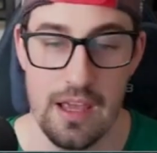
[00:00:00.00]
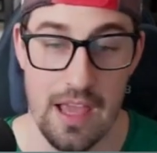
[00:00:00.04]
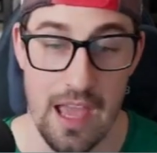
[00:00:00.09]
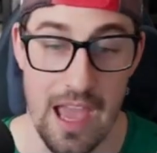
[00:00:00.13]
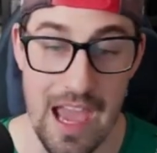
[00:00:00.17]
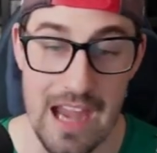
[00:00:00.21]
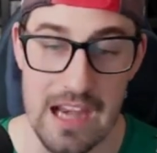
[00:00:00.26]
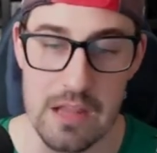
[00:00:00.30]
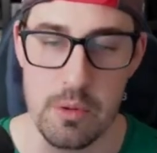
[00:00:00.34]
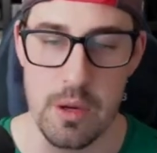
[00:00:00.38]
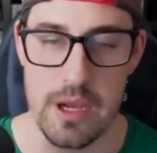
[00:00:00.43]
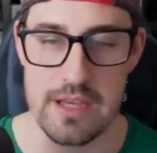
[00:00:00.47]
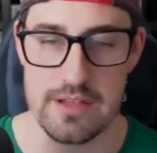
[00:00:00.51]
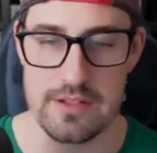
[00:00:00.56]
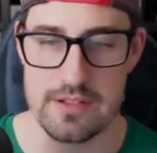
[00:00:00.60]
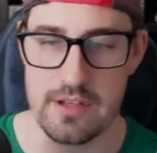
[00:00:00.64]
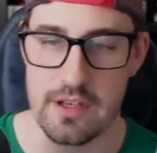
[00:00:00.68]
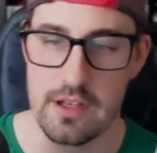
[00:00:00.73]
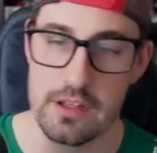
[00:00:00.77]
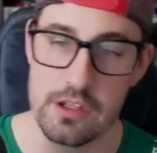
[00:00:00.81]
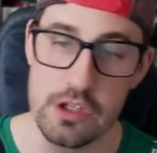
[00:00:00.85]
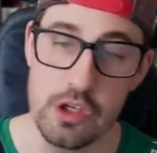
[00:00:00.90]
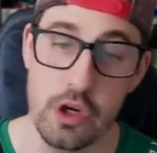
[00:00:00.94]
Anyways,
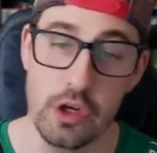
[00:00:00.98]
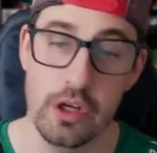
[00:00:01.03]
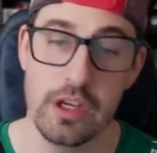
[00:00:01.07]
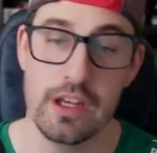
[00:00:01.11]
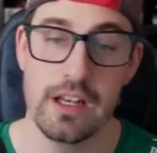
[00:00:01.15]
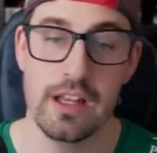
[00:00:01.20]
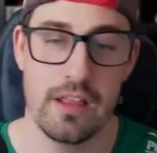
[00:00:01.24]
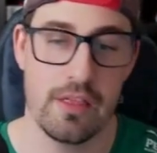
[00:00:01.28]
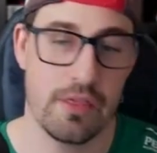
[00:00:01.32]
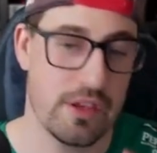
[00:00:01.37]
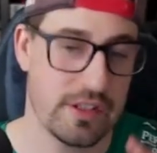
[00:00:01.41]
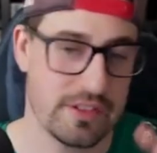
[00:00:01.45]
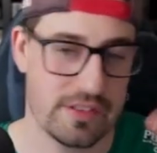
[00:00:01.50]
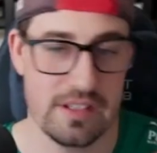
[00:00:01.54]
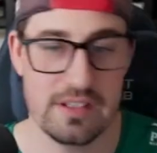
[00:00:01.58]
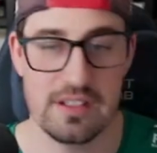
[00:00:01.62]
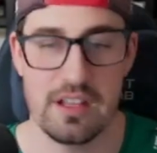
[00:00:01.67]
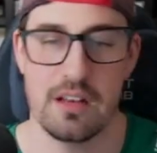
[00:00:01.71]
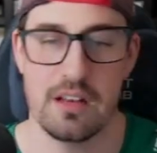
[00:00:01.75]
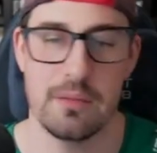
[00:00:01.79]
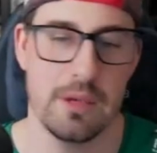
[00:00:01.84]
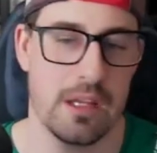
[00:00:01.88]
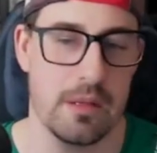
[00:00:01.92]
this is
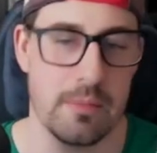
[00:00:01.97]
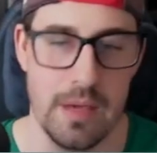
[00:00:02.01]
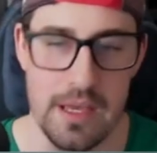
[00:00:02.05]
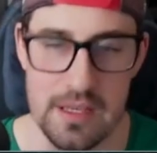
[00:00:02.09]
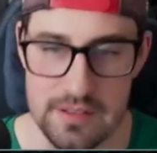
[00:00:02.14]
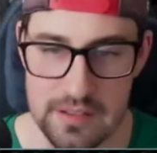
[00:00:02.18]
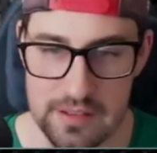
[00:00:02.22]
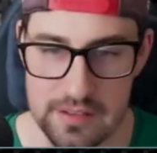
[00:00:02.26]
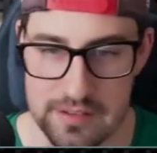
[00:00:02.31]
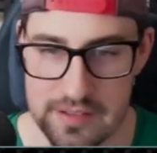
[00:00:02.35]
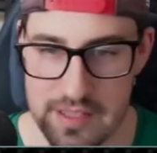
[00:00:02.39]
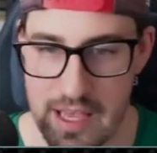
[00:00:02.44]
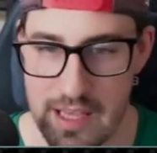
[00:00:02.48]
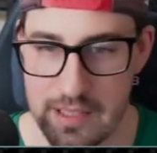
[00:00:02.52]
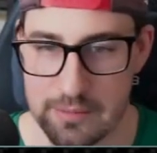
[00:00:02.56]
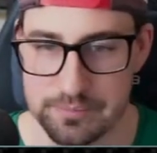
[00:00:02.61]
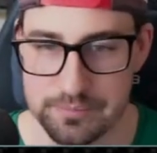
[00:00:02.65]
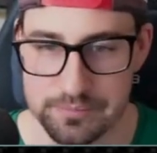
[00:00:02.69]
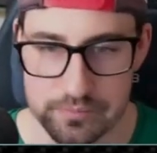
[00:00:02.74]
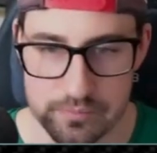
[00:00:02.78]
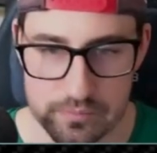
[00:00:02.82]
gonna be an amazing set.